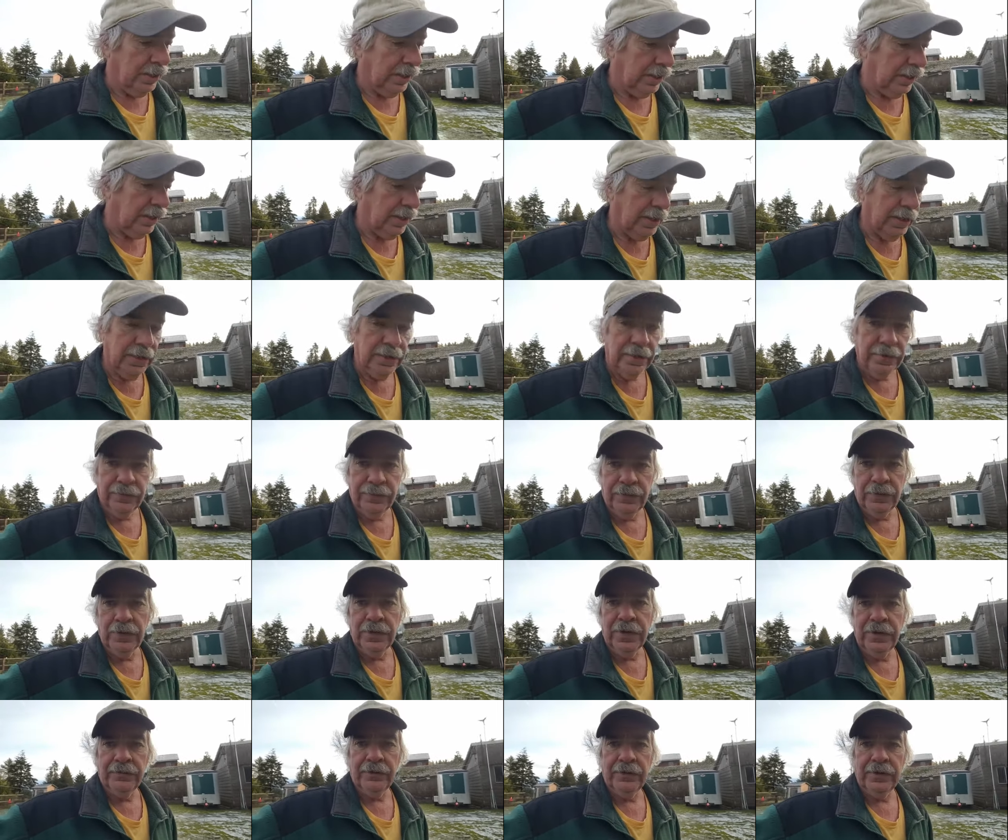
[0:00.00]
and if
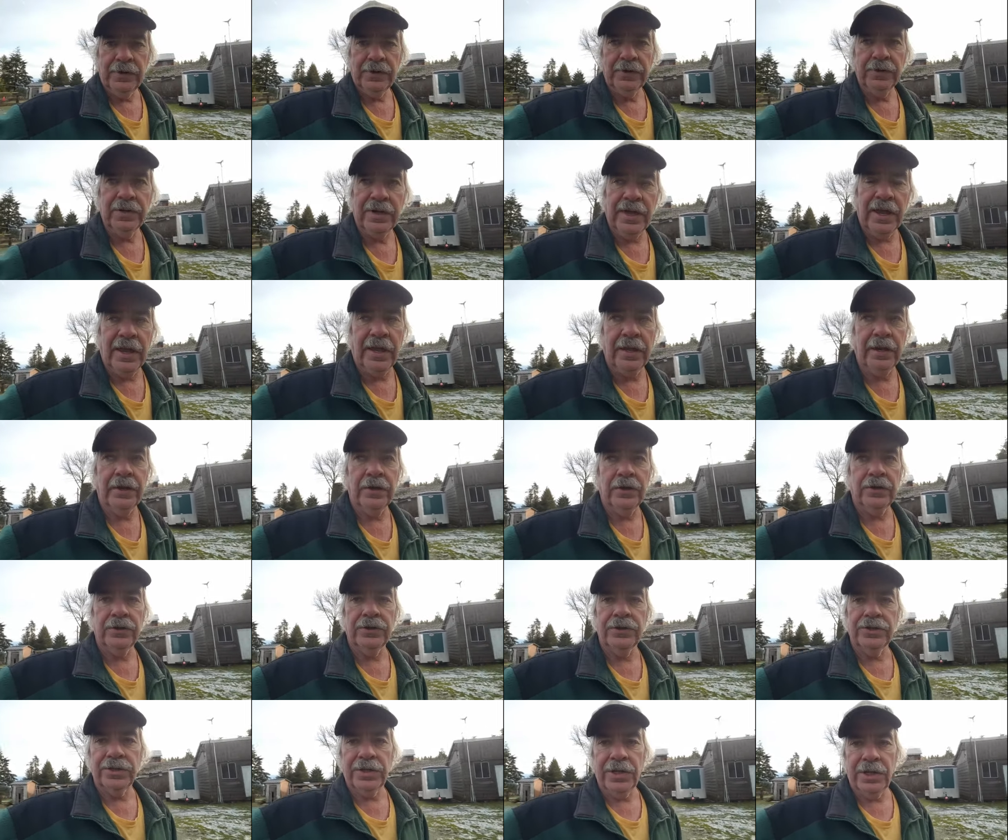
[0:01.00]
you live in
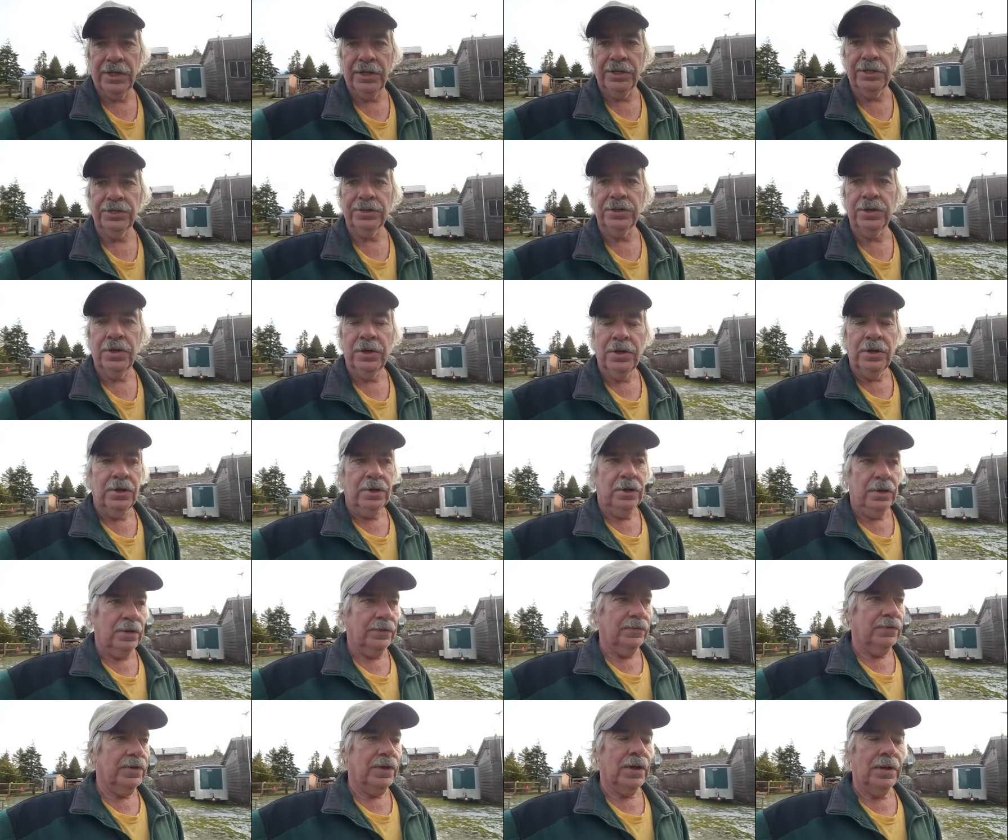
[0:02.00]
canada or states
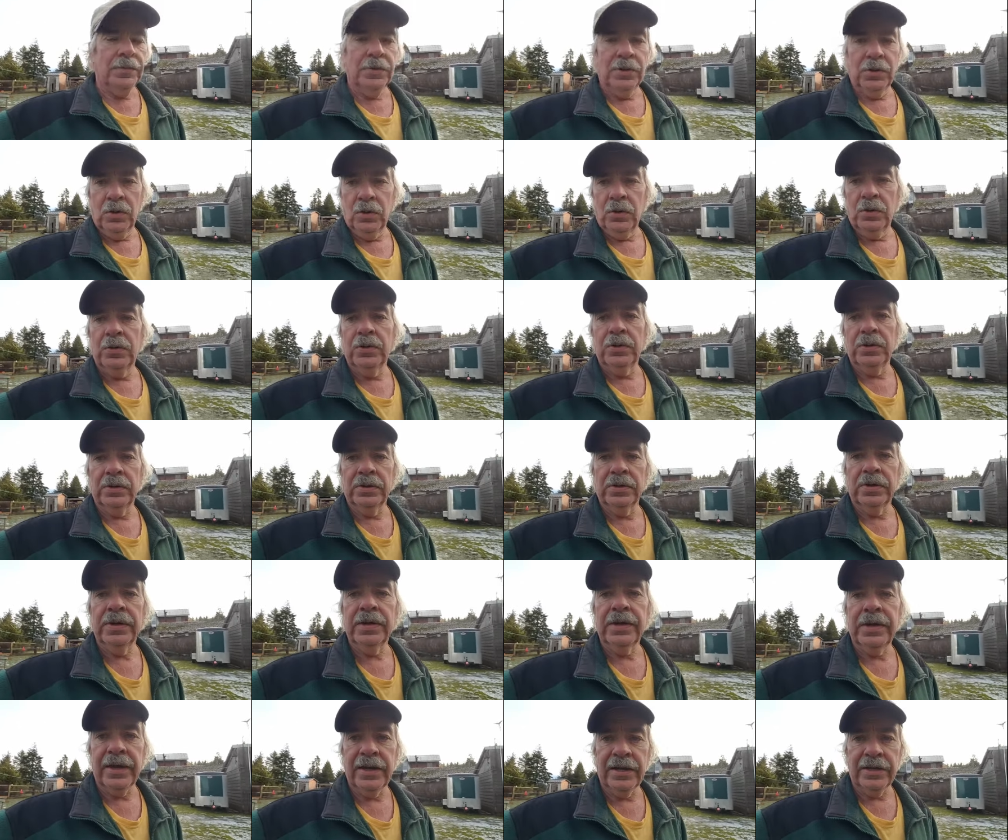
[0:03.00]
every time you go and
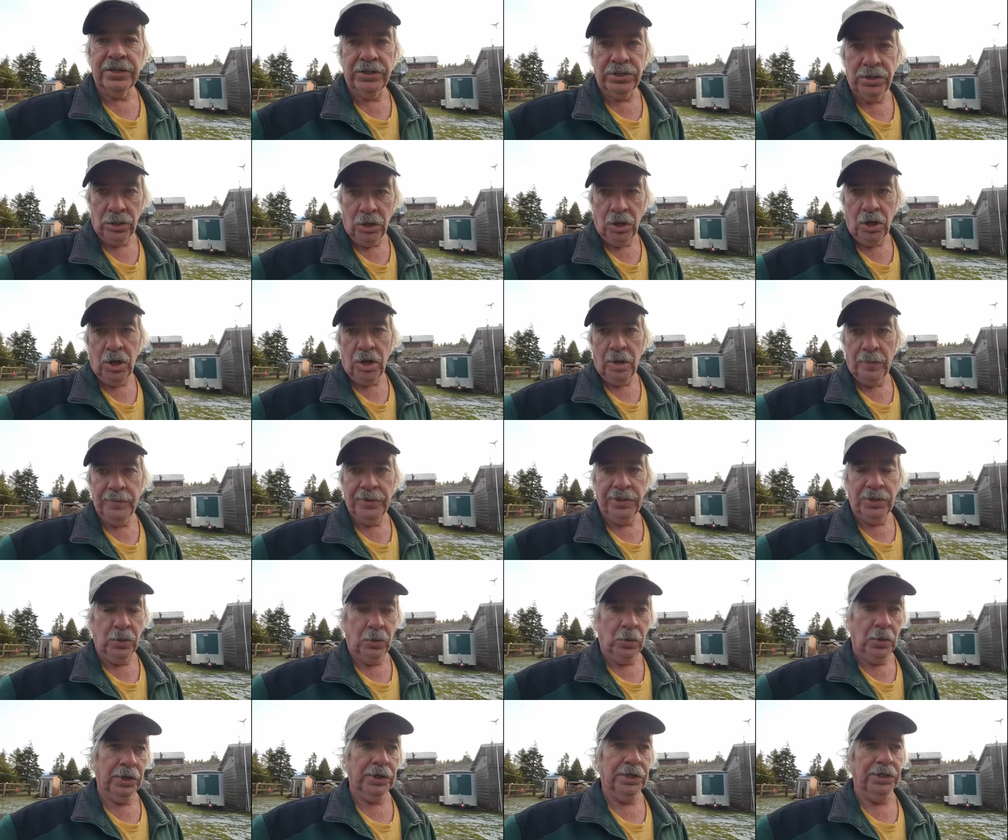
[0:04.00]
get a job and
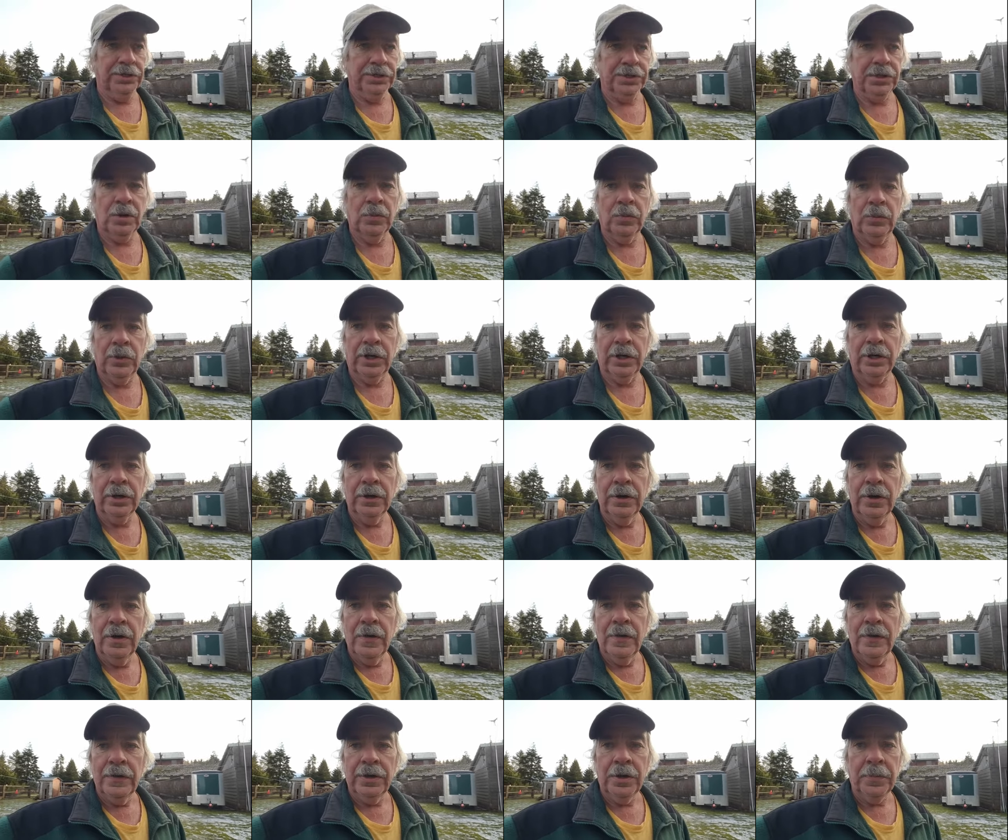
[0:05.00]
you're working somewhere
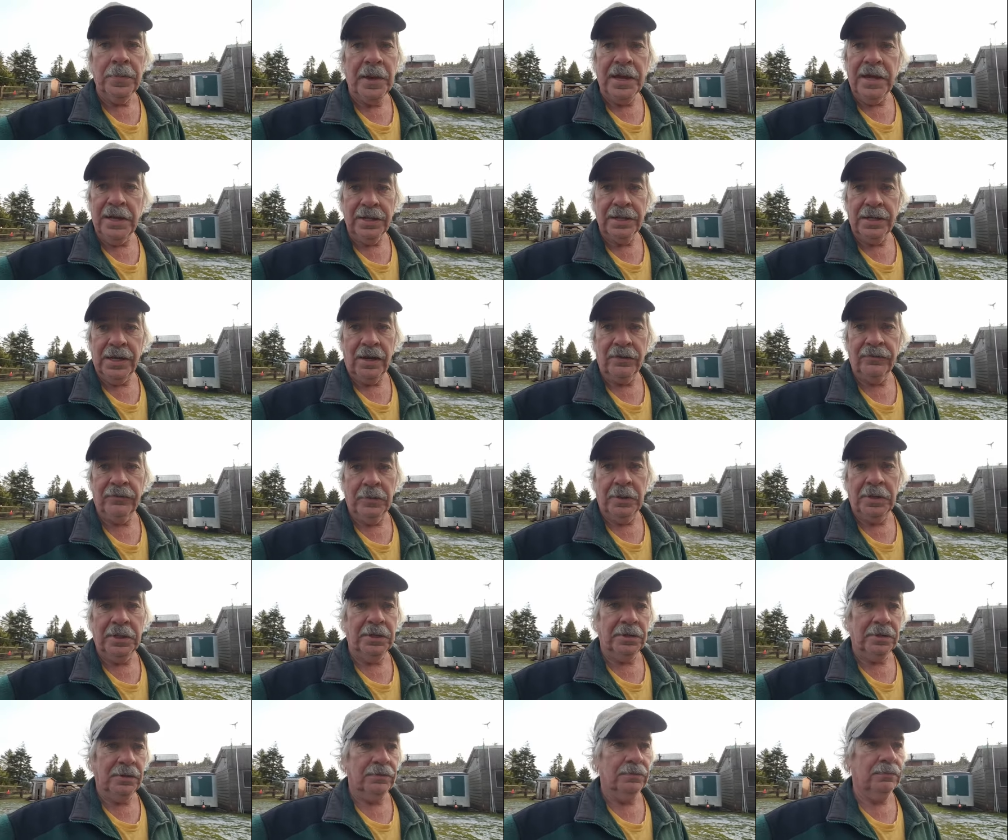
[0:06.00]
you're paying the
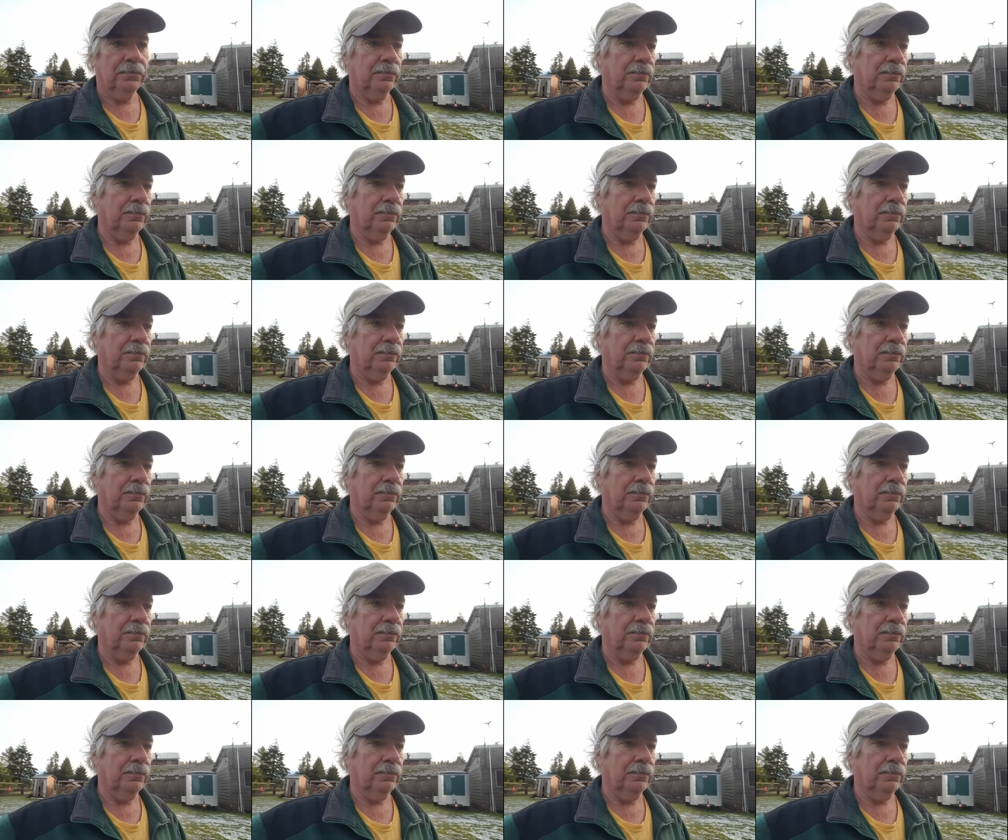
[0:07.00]
government